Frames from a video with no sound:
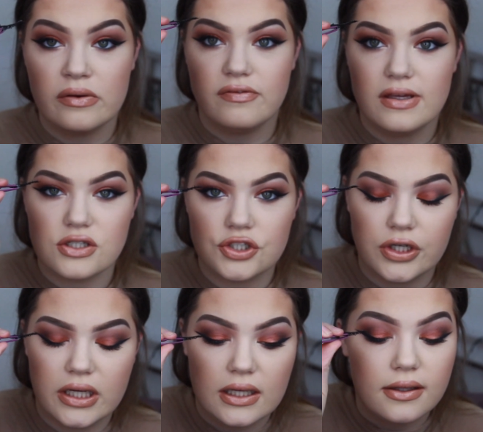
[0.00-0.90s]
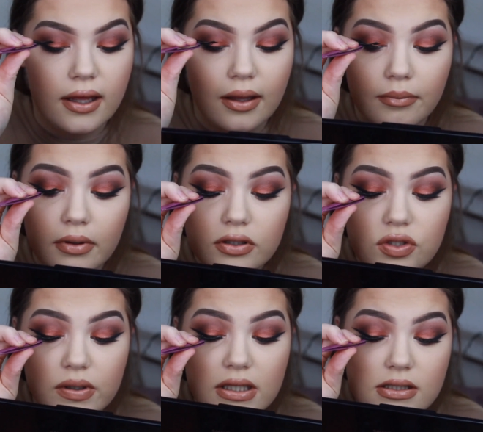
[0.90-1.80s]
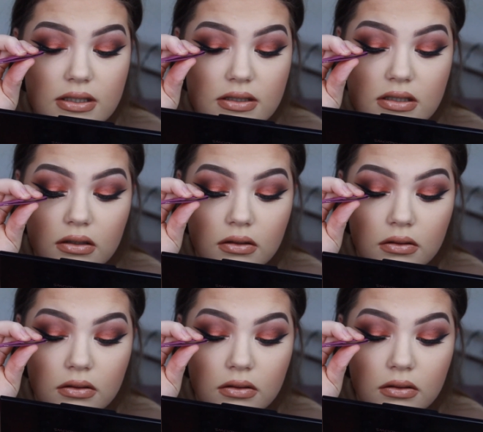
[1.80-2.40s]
Vitry tweezers.